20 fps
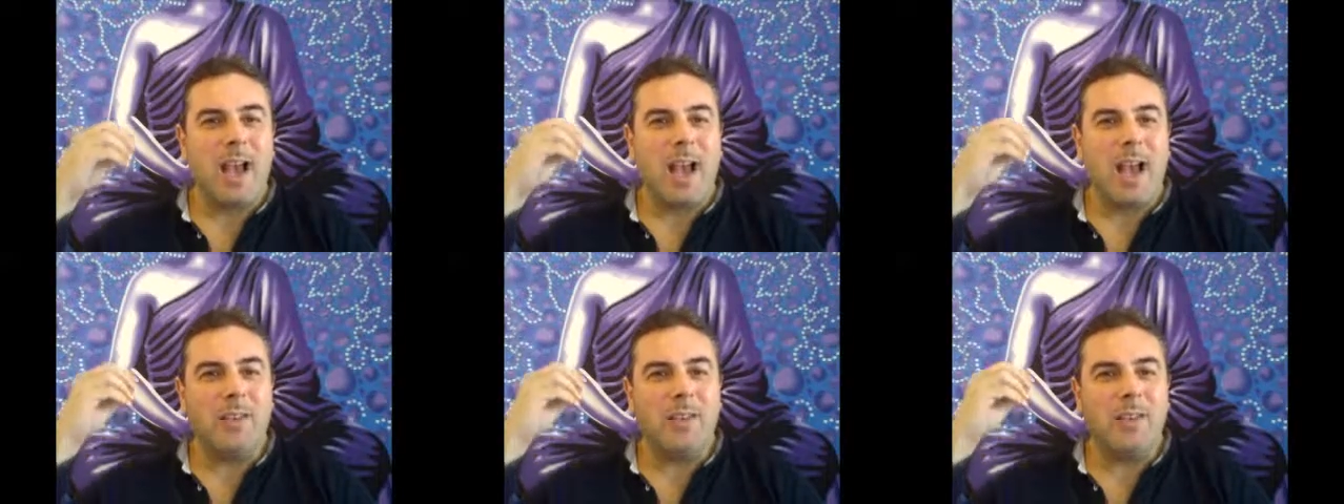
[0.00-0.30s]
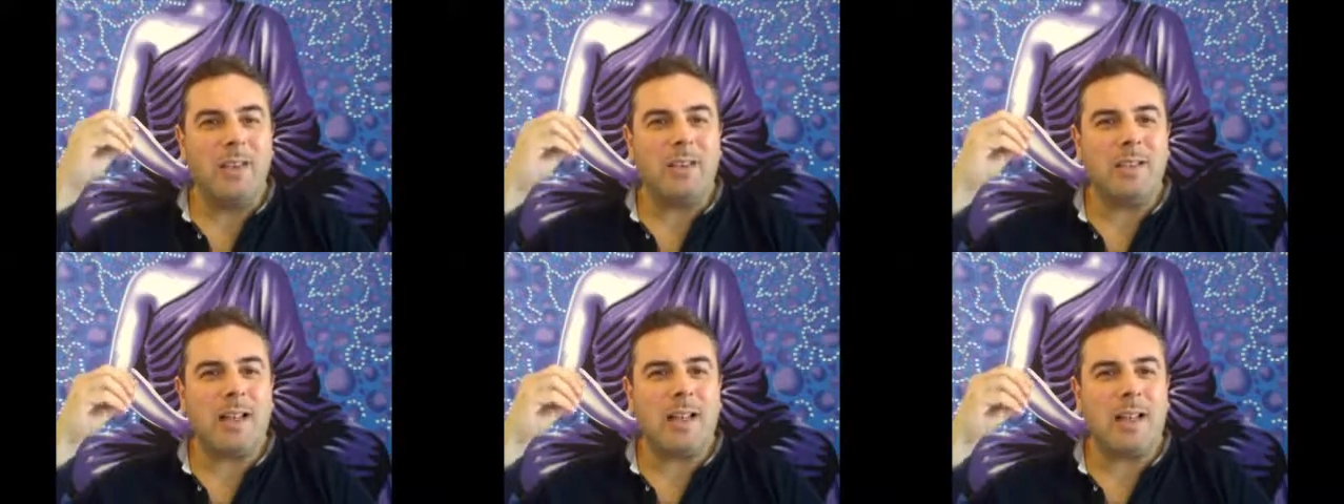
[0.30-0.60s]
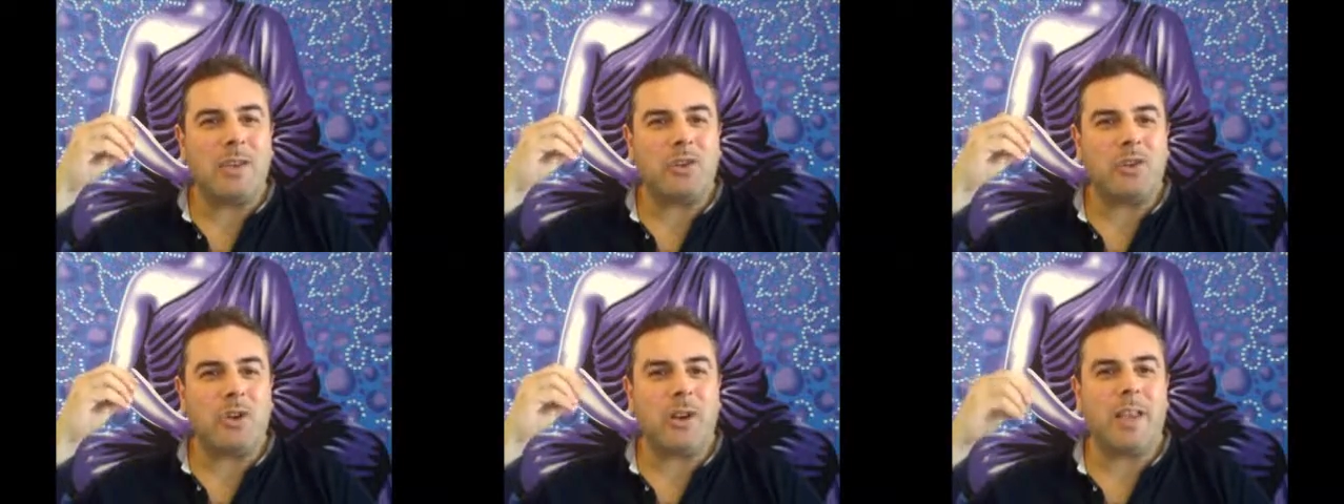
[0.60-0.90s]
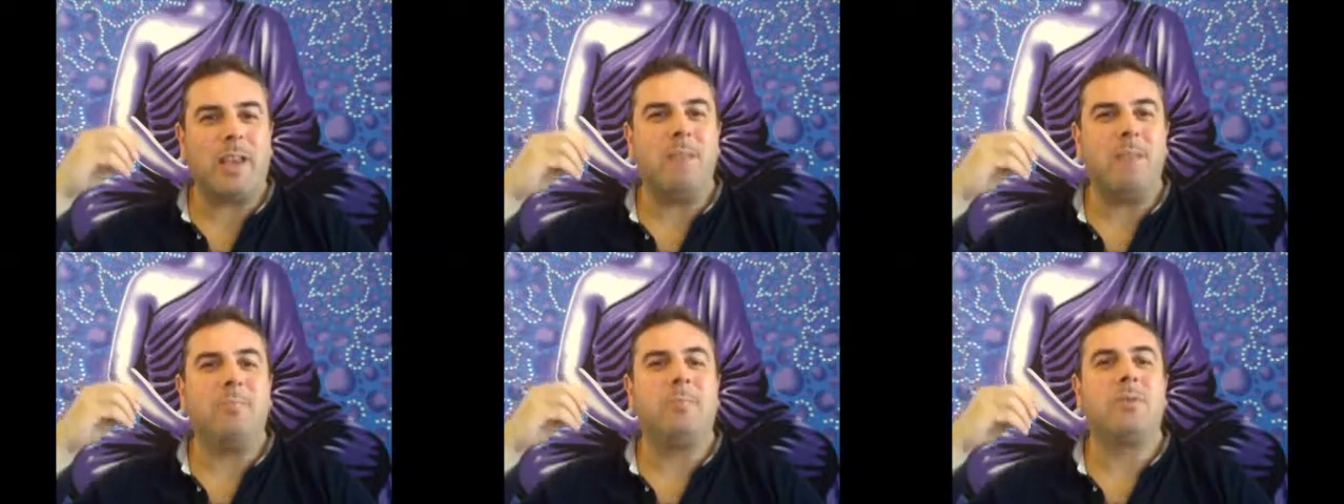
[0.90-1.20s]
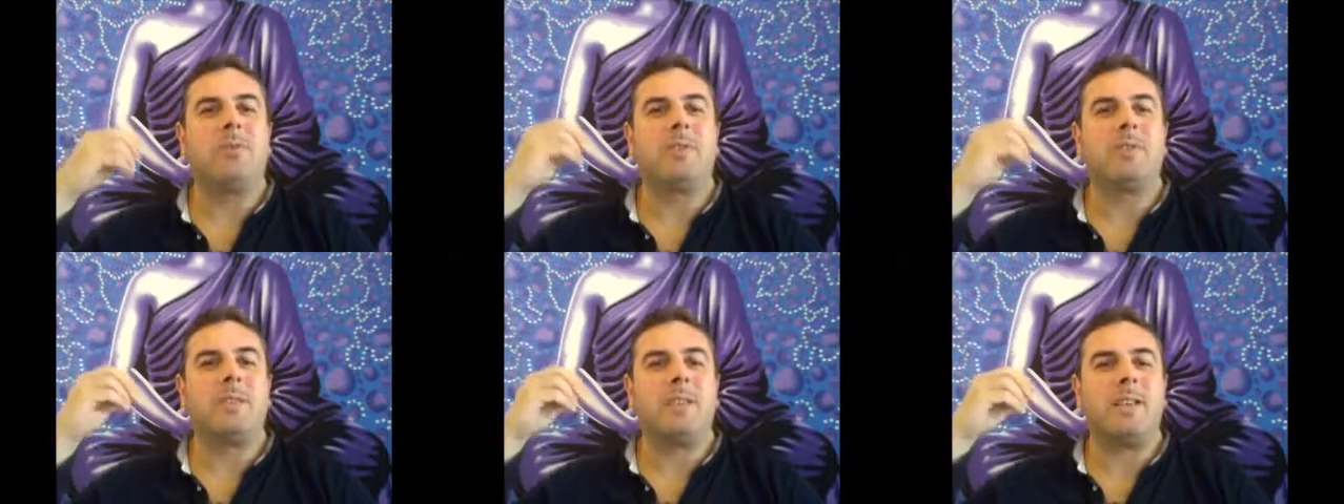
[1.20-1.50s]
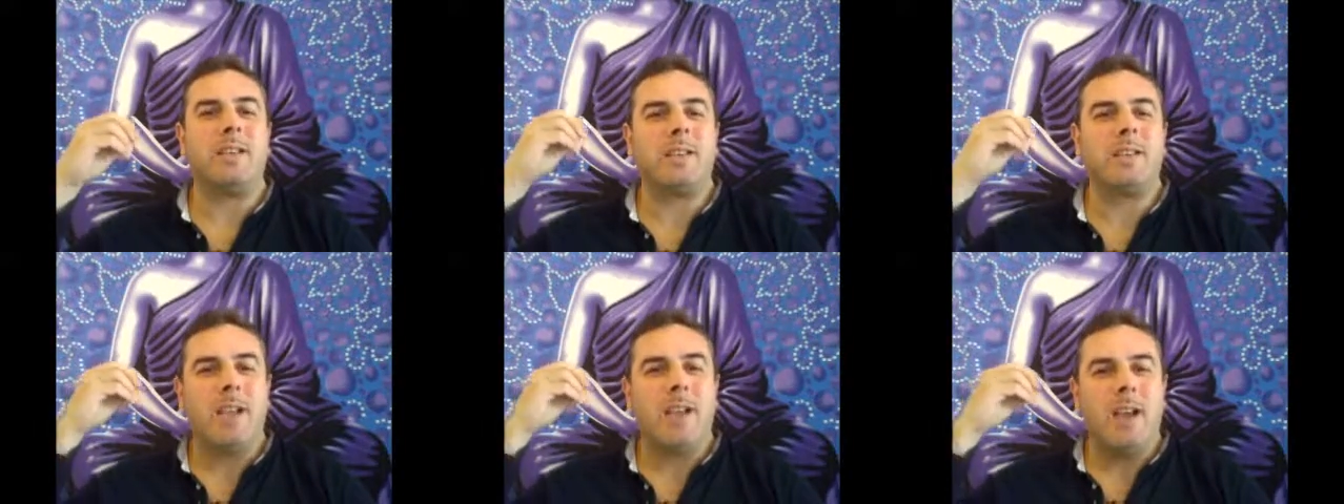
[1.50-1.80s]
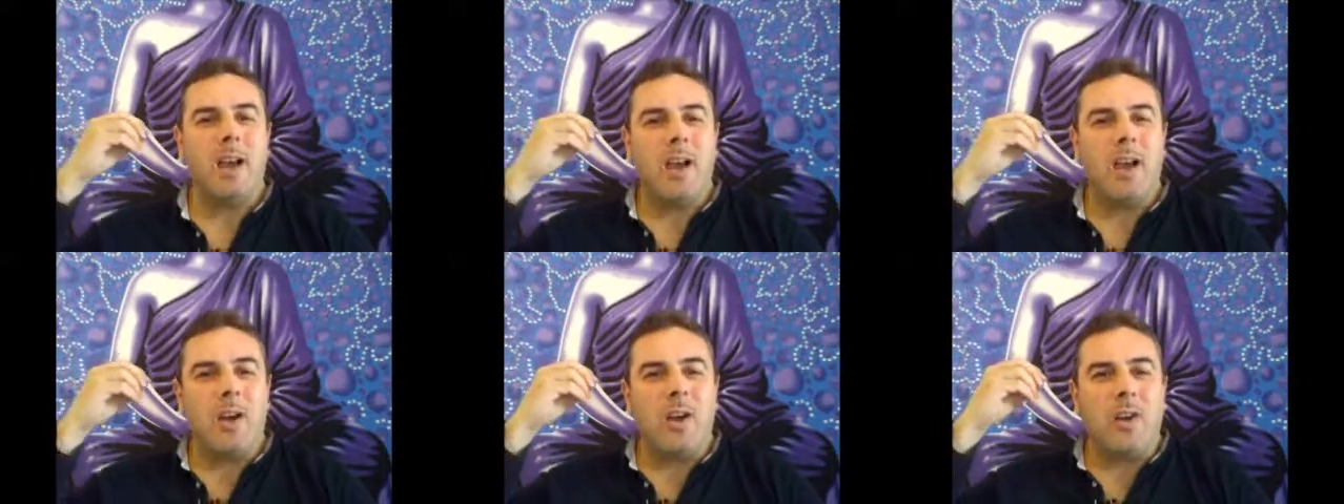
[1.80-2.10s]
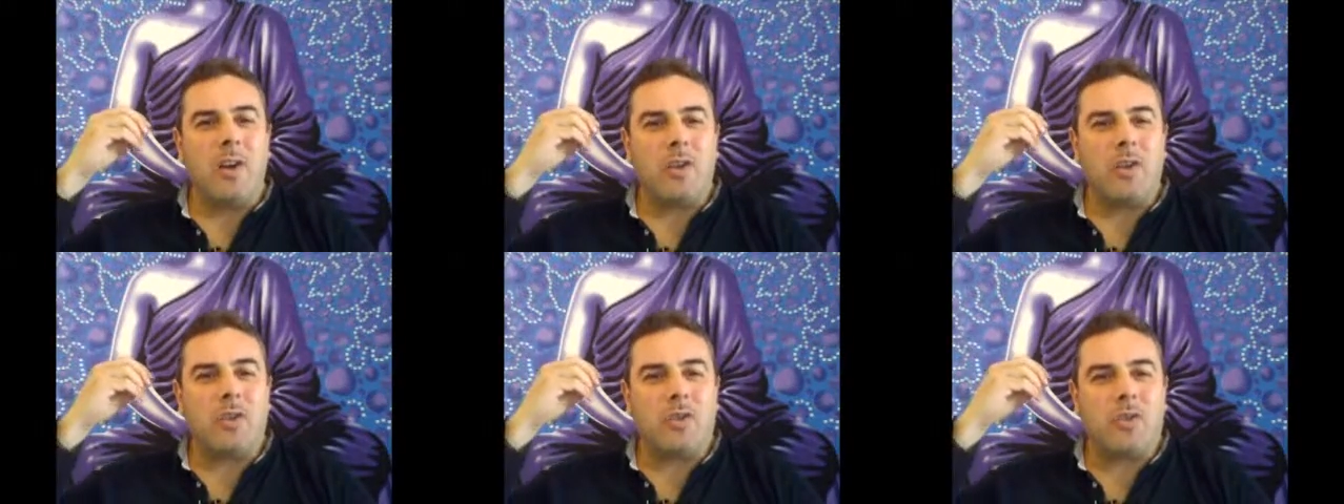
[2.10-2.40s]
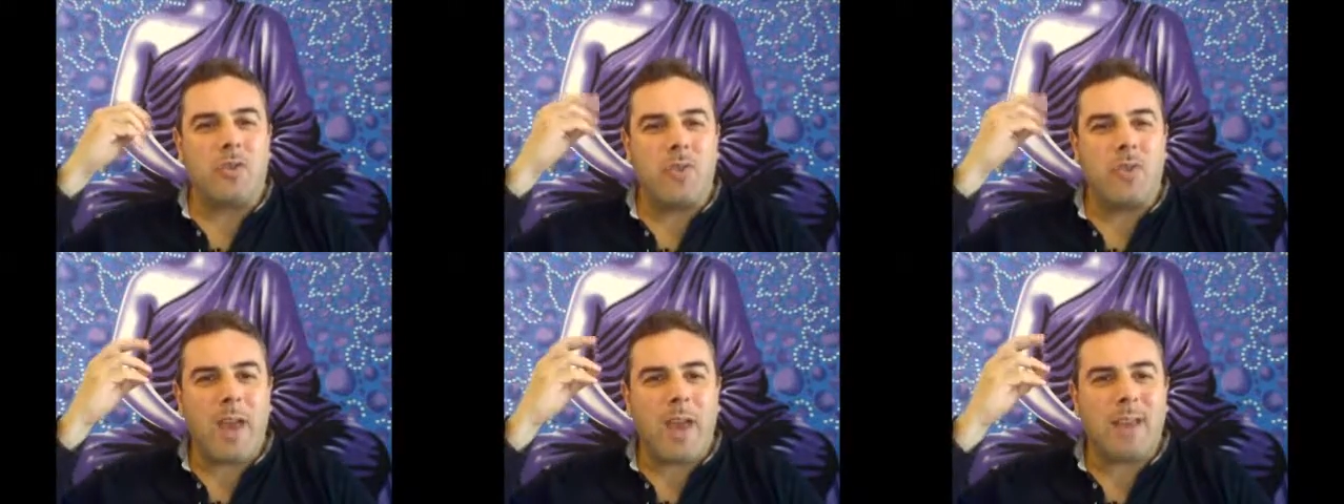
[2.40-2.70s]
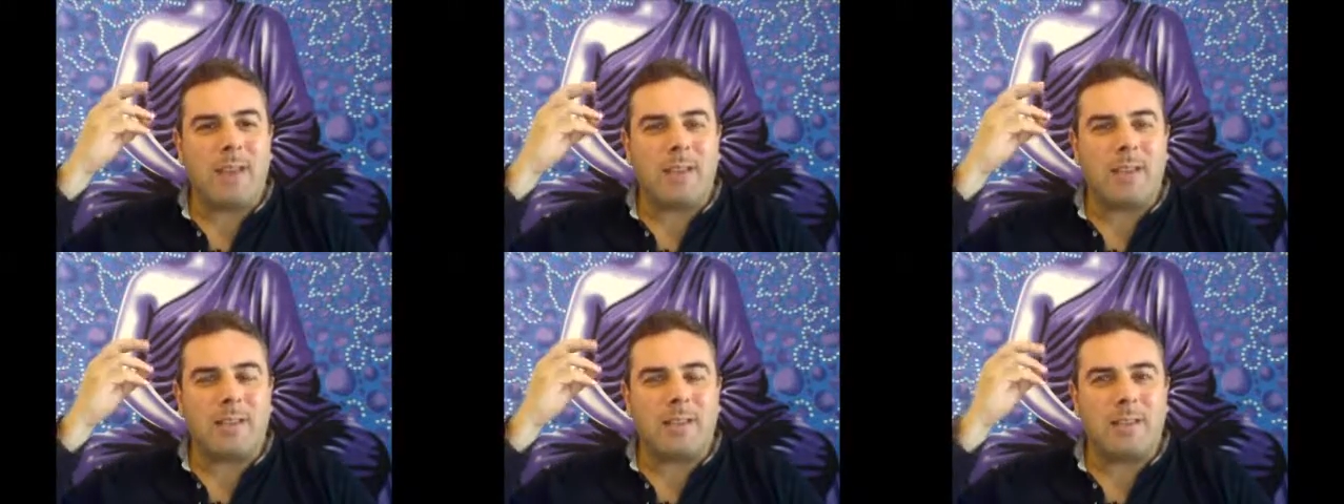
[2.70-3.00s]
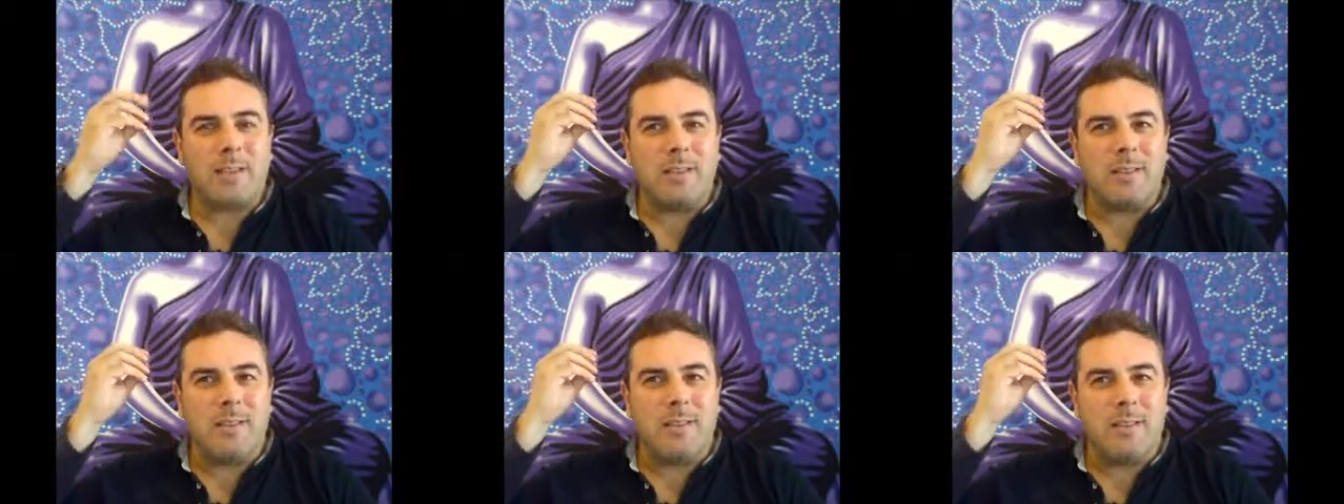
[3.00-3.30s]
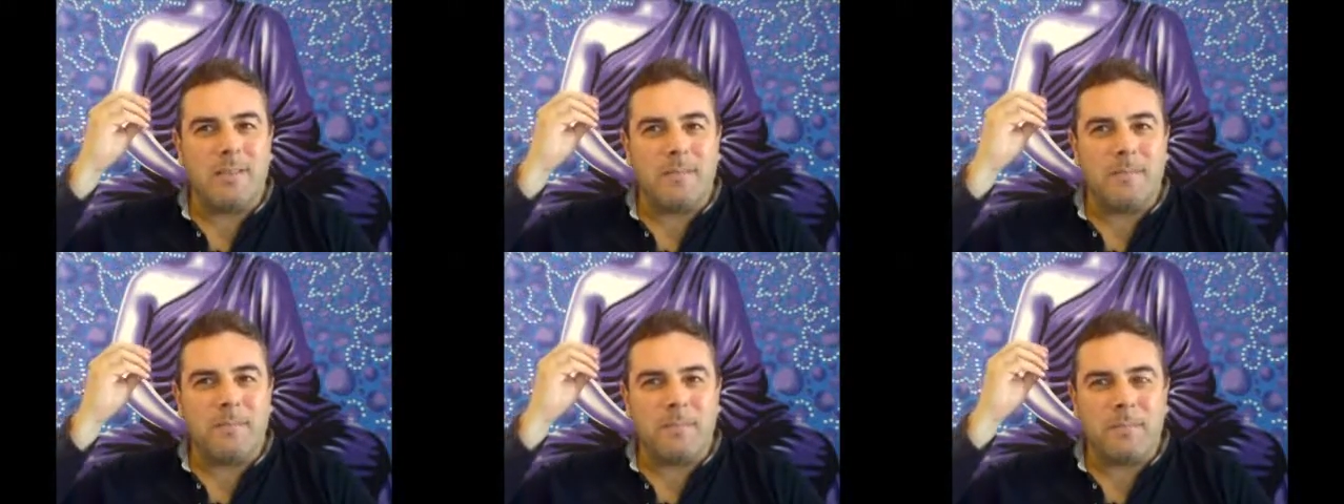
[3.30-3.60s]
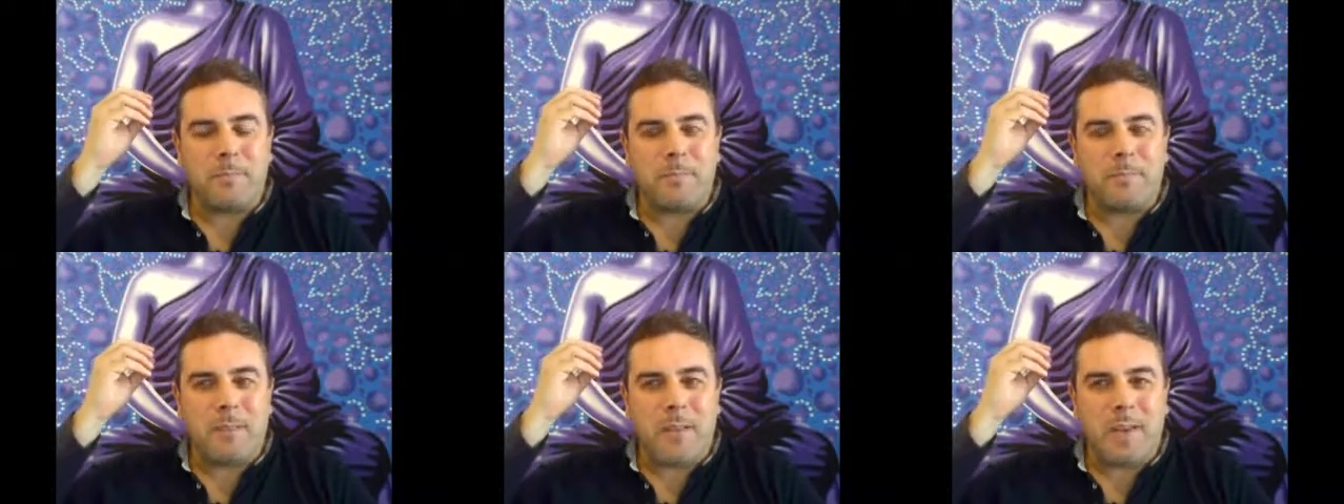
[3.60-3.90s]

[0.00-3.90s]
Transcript: and these electronic impulses create um,